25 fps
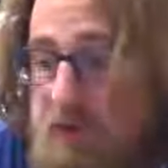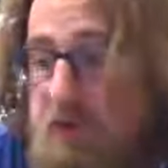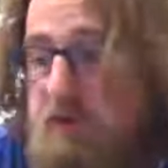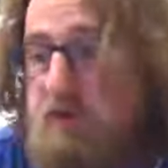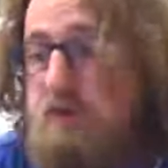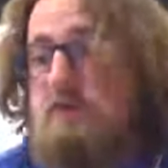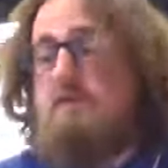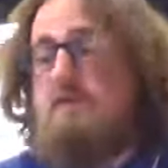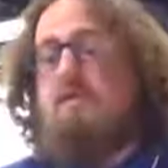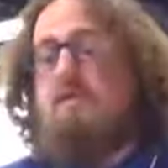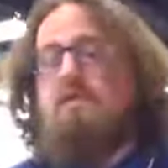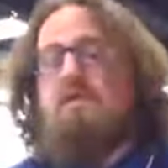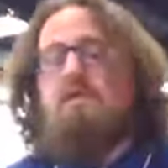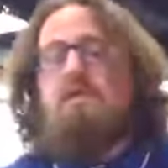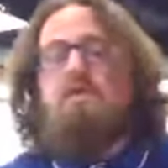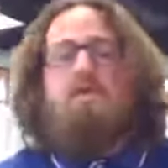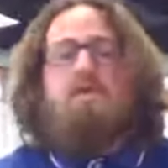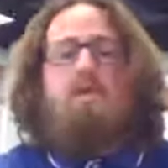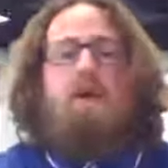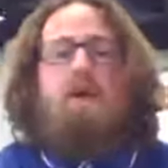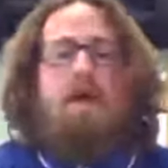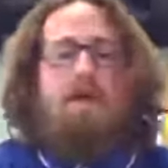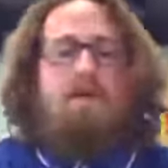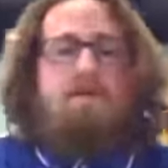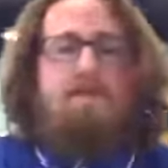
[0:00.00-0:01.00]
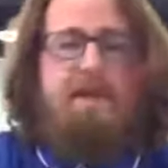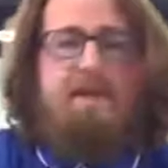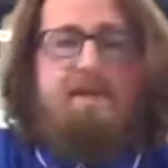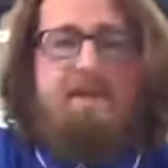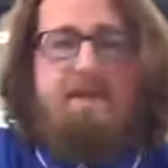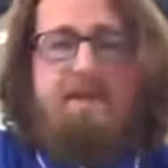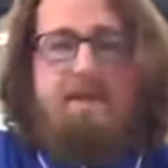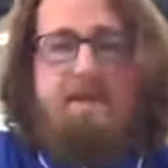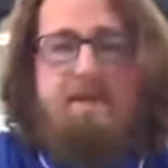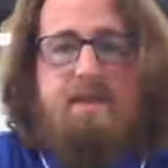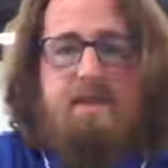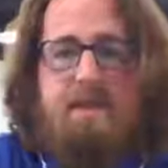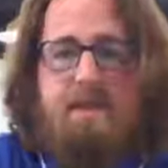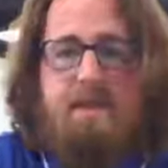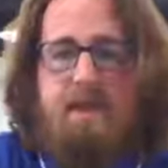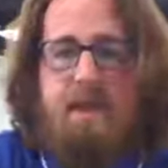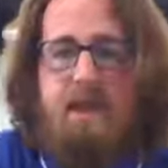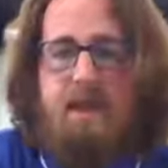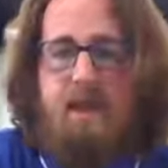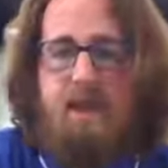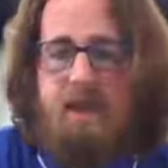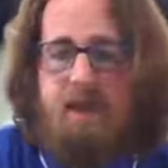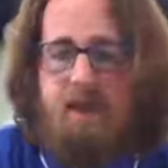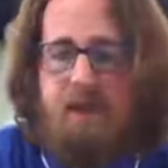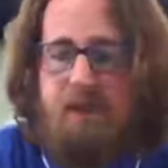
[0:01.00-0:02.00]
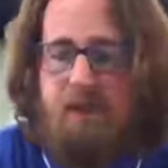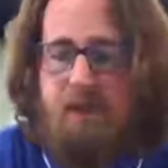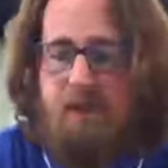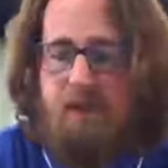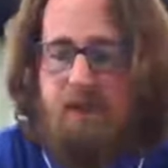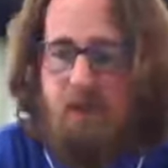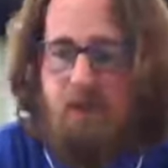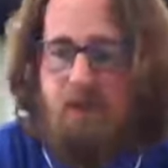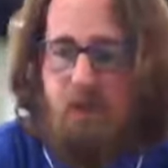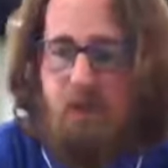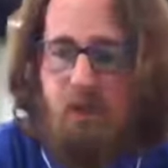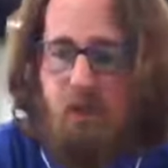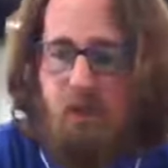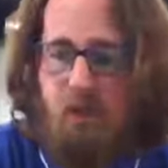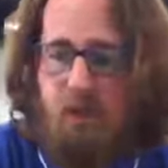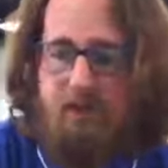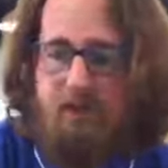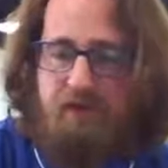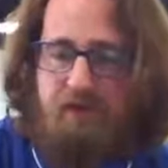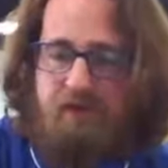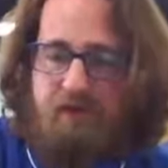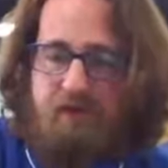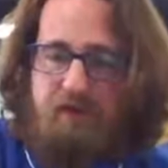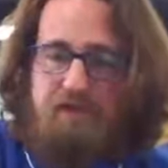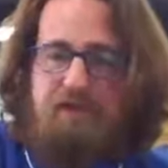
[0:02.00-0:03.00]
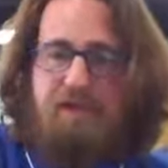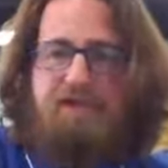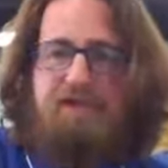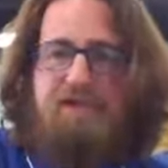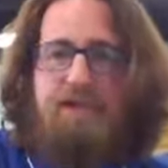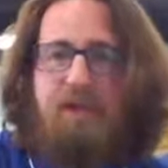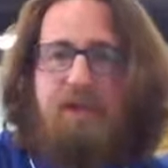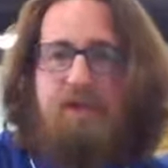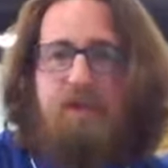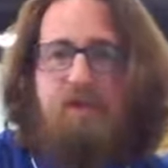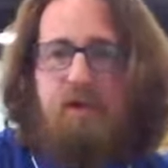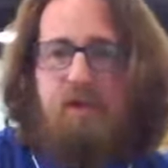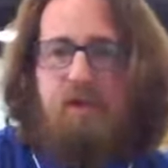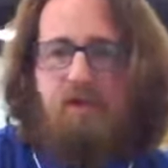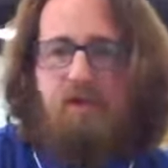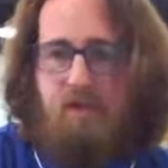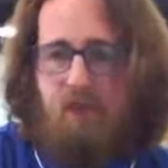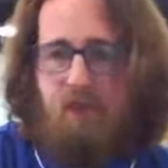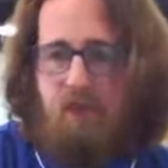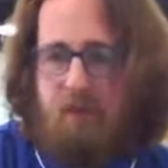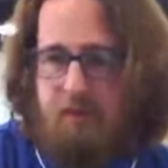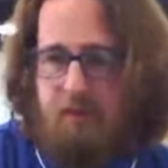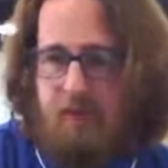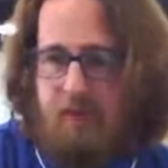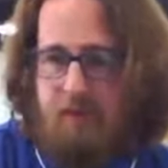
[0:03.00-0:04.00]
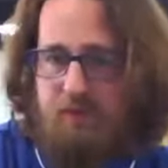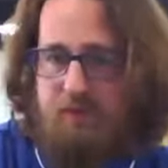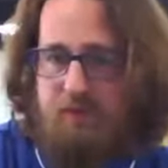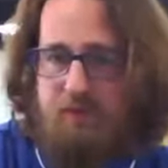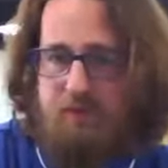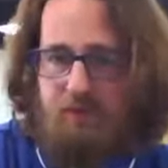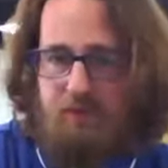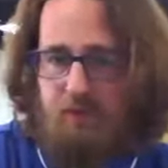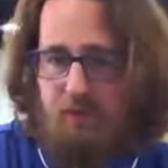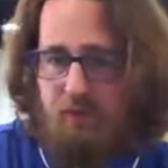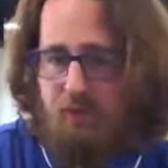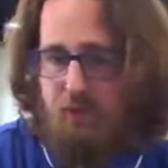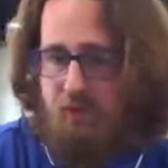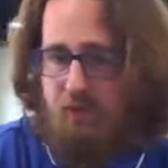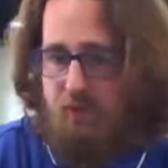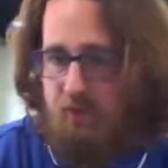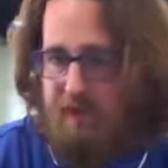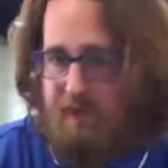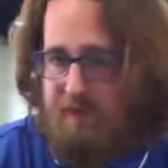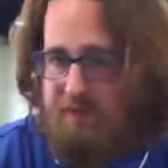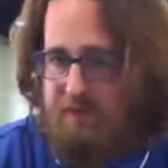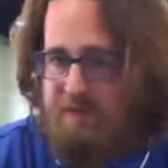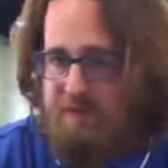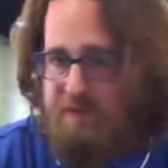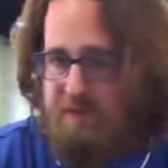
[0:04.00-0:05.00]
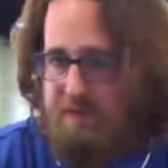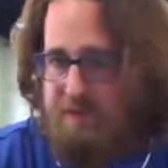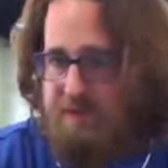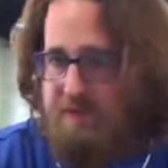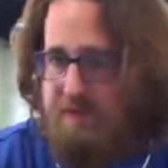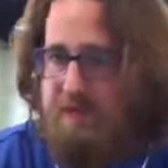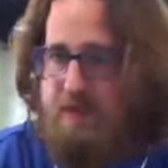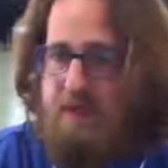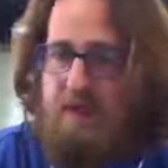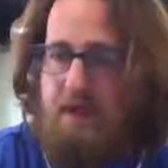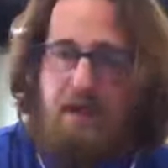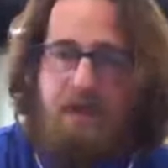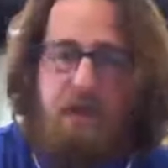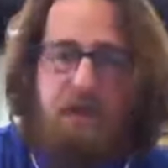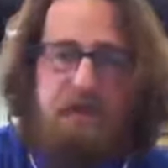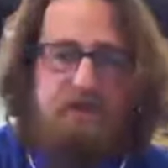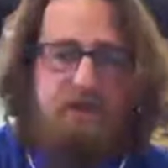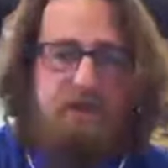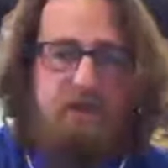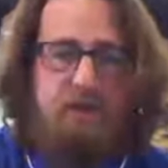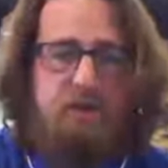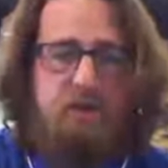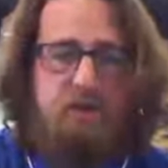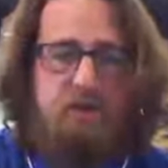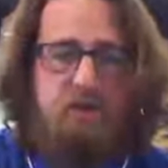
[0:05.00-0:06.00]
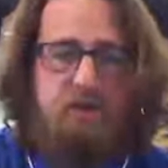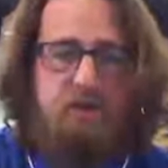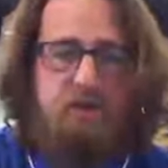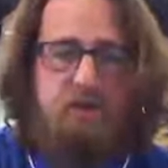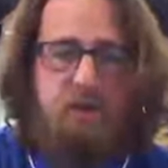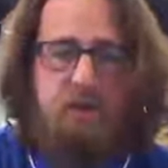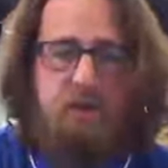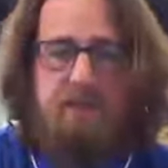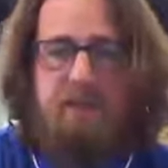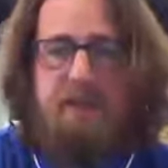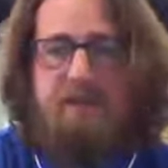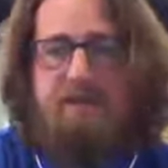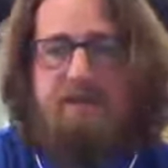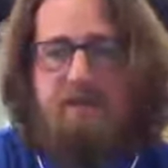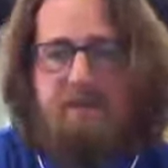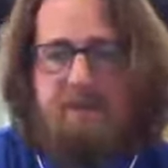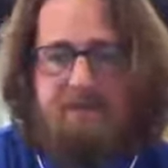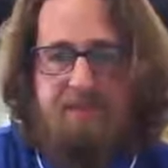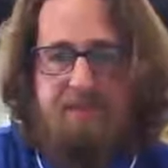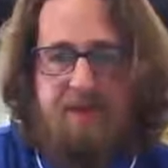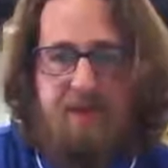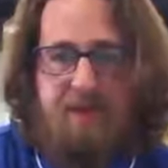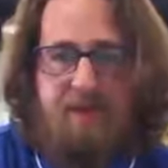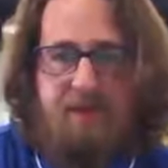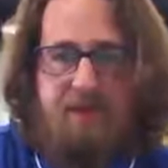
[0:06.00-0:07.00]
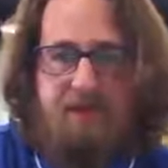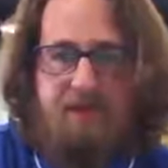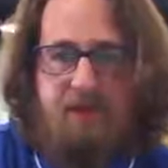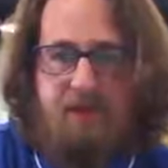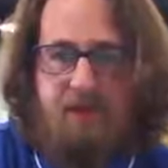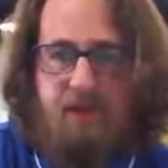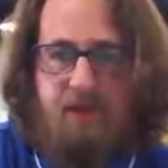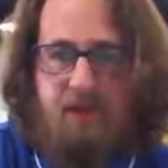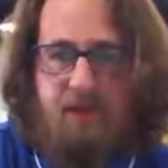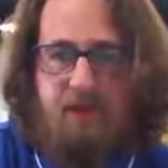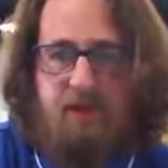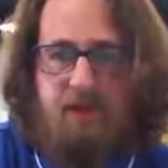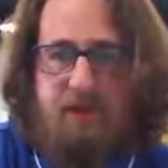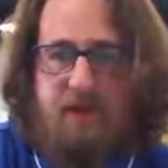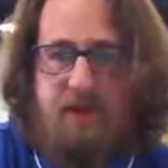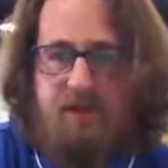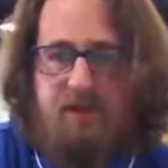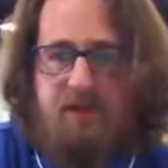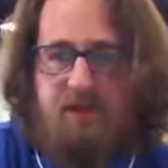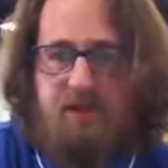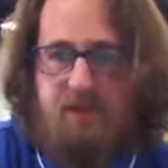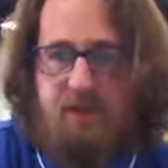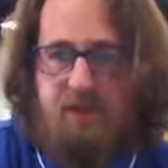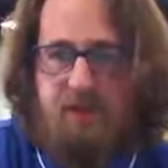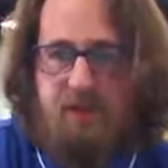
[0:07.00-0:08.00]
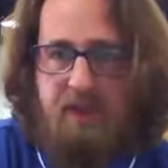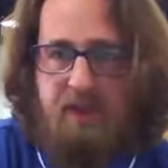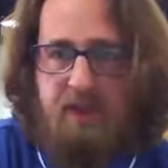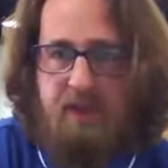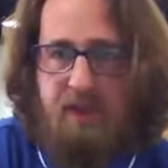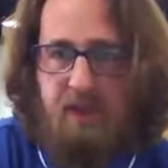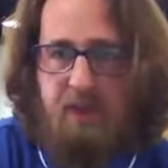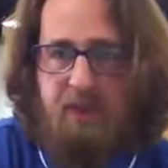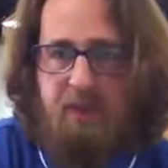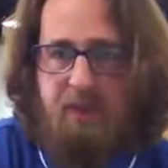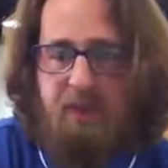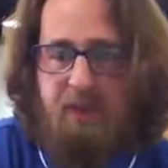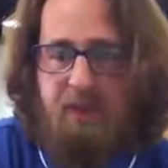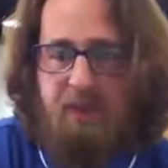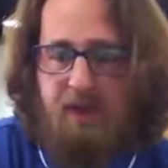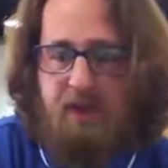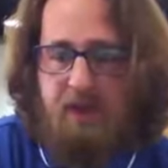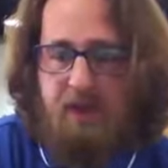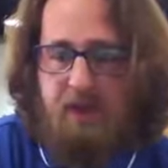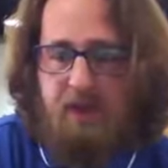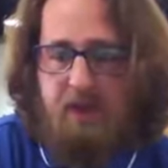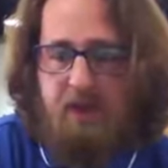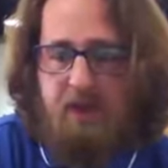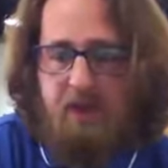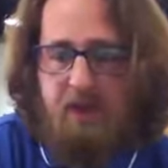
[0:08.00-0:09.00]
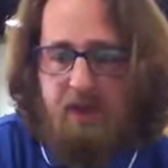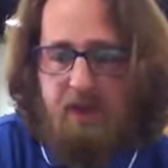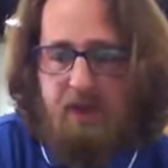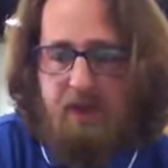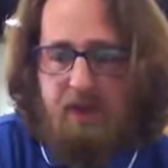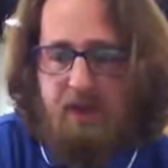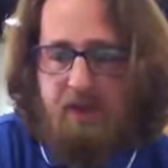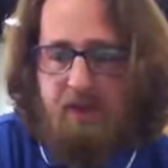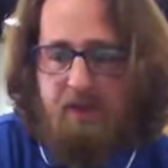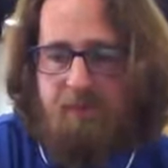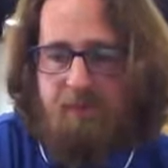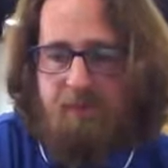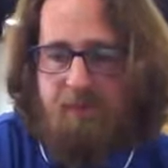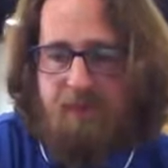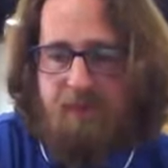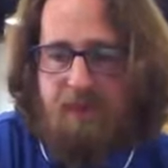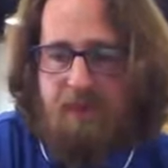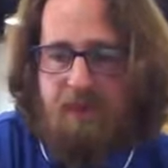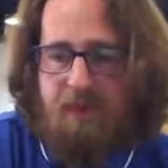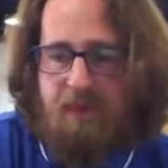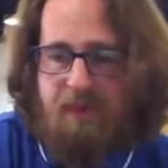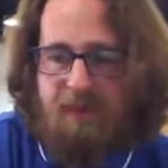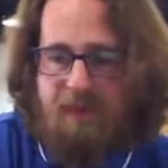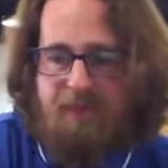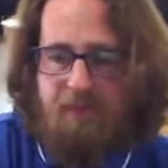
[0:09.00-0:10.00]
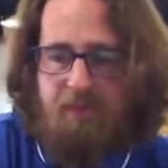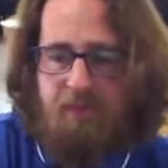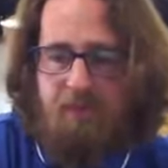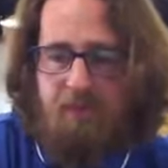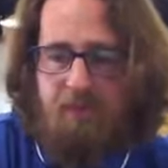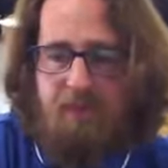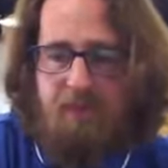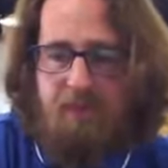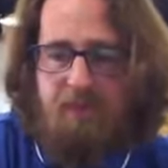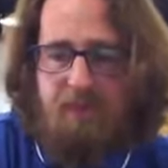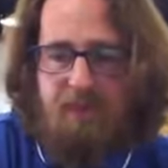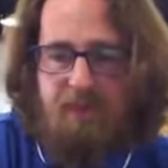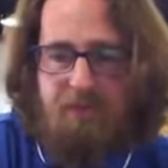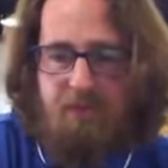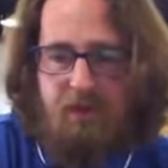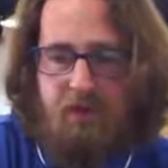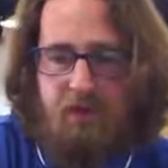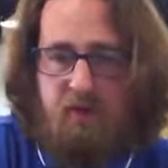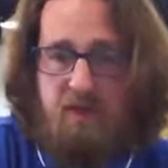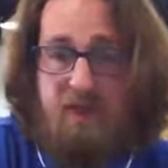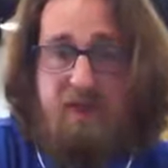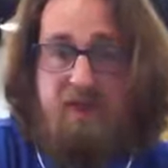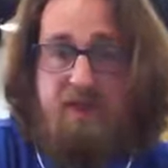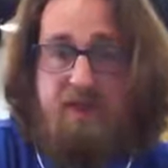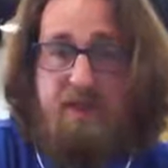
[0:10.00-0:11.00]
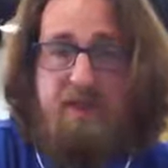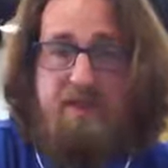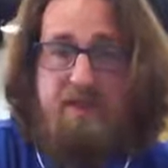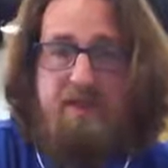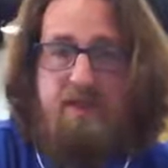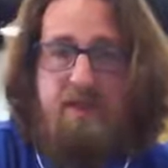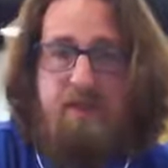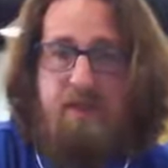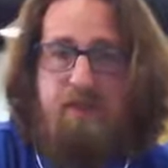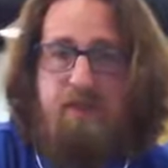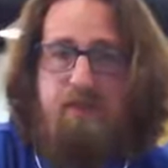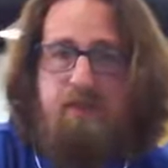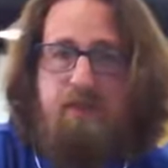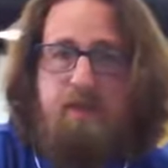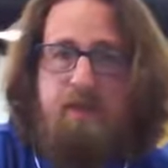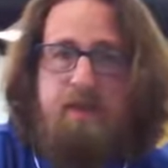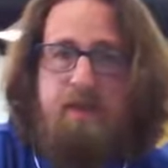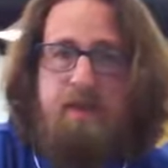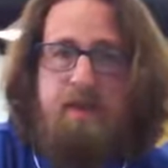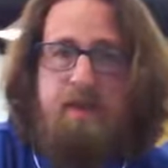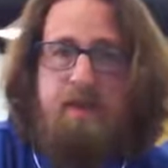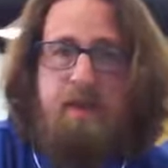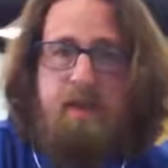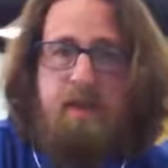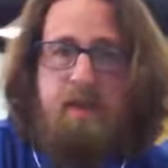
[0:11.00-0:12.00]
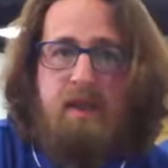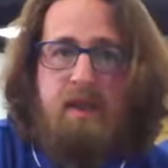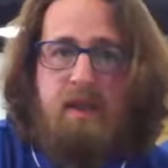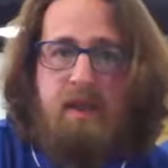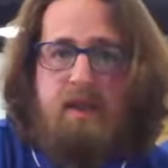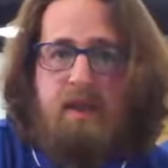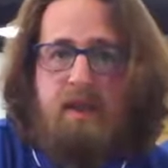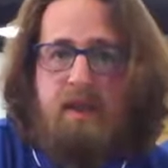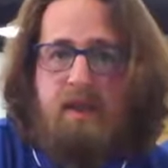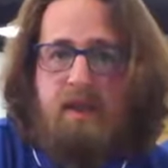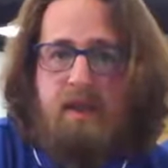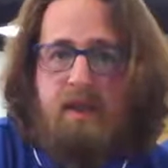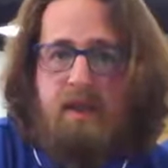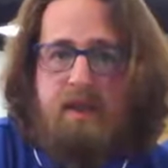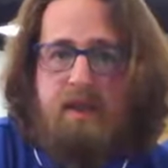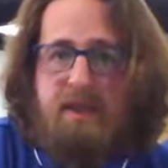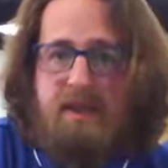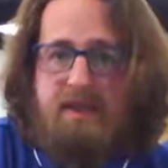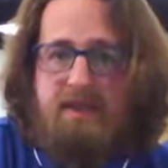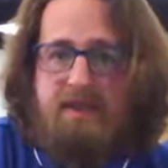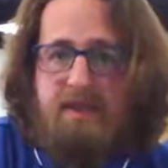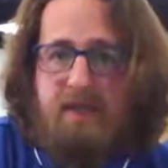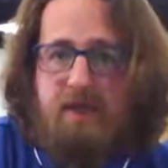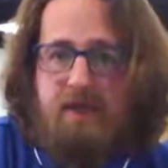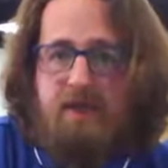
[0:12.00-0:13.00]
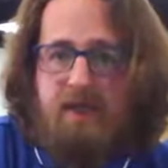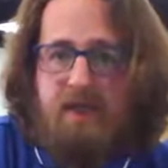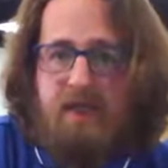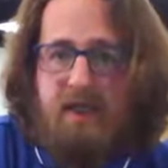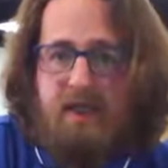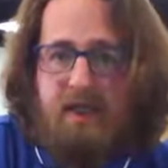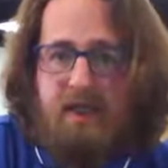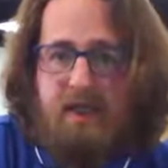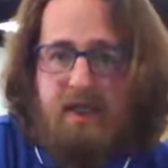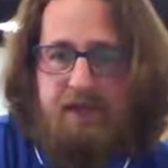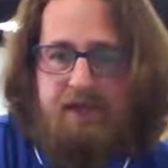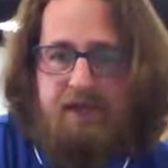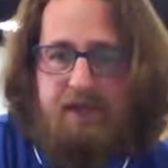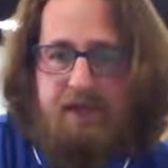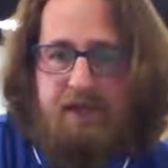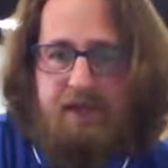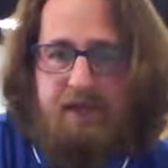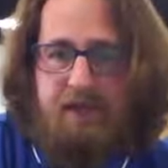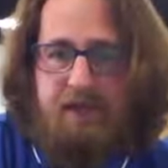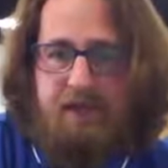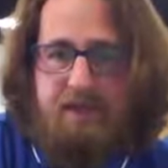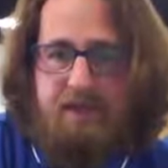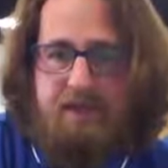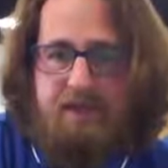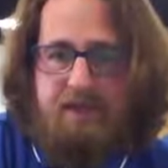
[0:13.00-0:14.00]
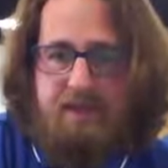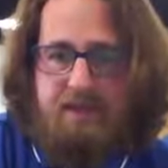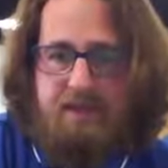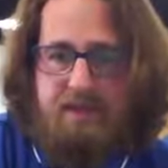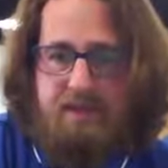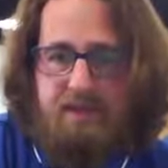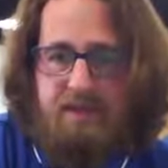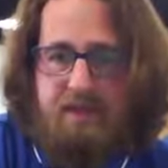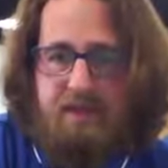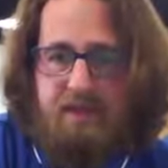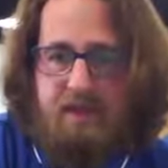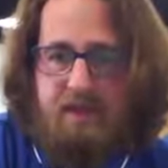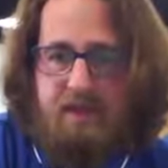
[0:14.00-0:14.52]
few exercises, one for stretching and one for warming up your shoulder before exercises. So come back to this page, and that should be up at some point by tomorrow evening. So that's all I got for you guys.